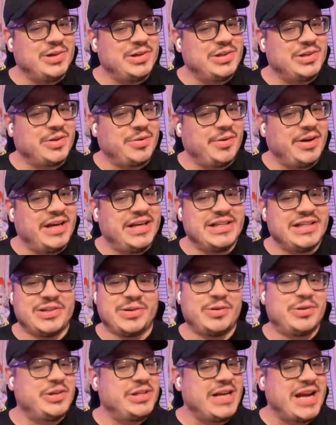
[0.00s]
your screens
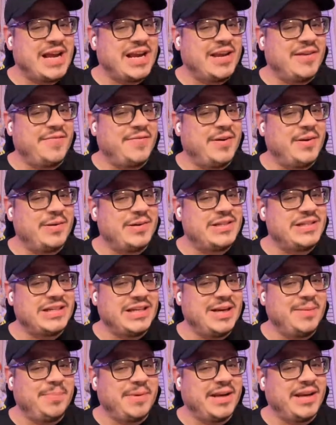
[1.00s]
or check if you're
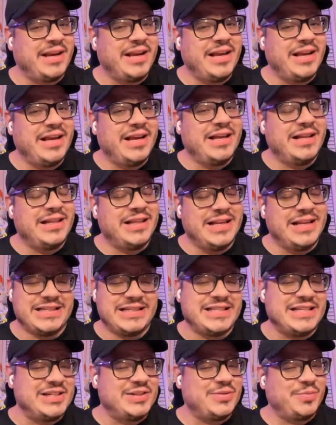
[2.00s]
sleeping.
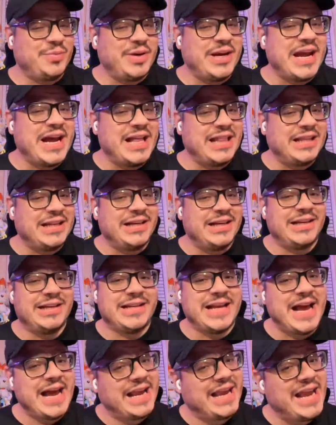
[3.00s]
This is reality.
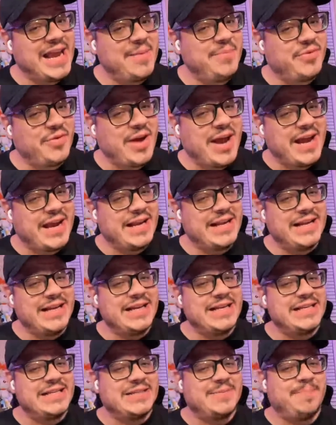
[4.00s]
That Game Dragon
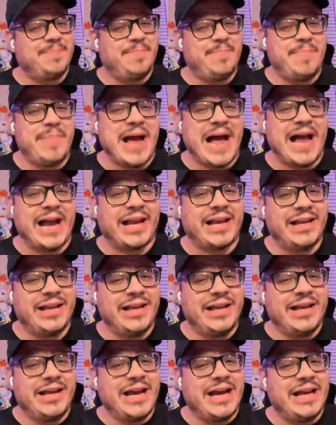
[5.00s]
is back.
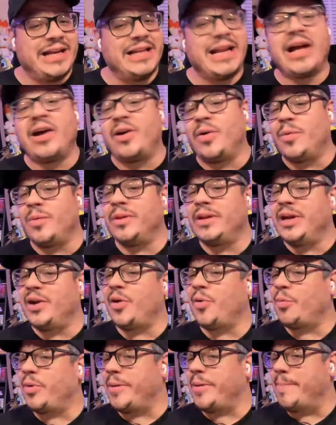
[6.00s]
And not only are
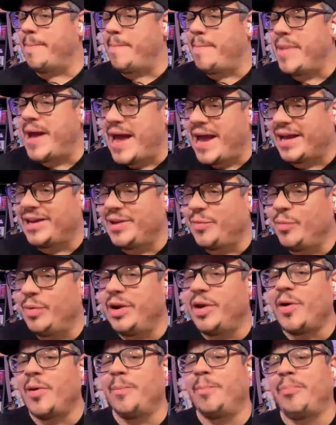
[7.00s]
we back,
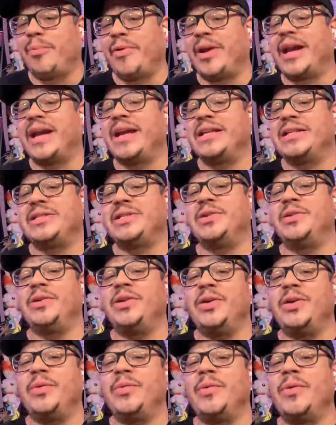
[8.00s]
we are bringing to
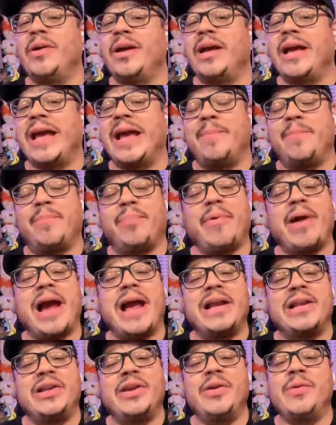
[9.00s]
you a
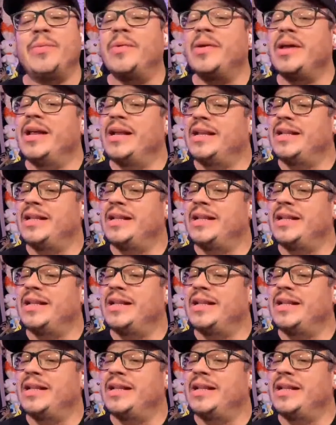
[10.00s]
brand new